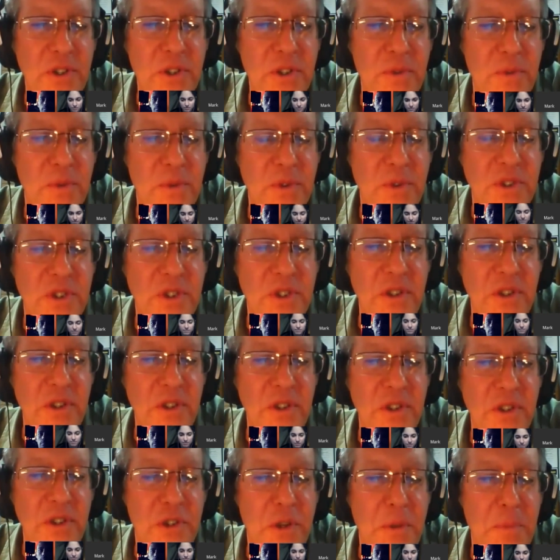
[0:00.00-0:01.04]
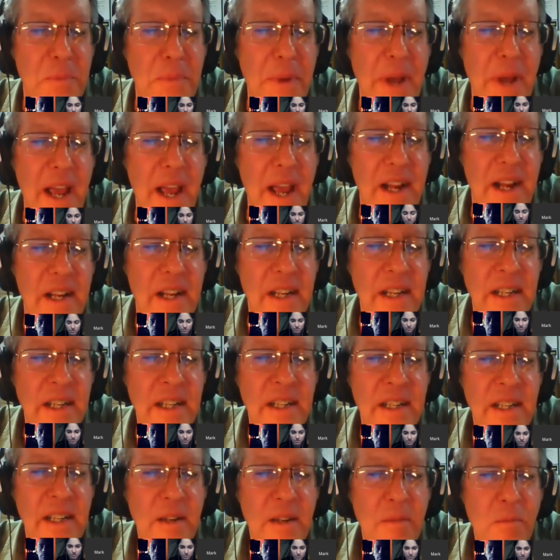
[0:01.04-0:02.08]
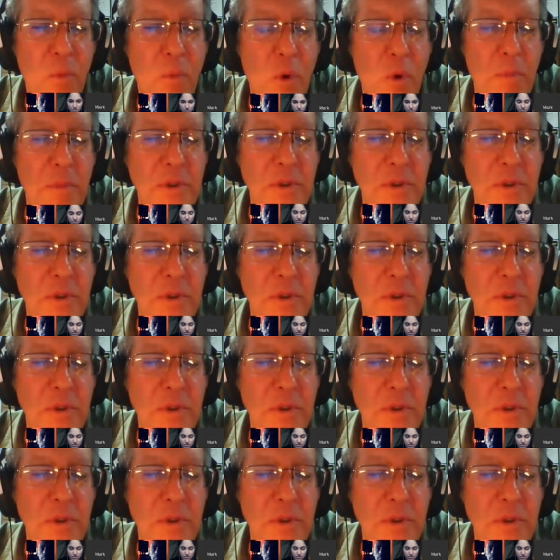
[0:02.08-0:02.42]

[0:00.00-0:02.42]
So the result is you can pack more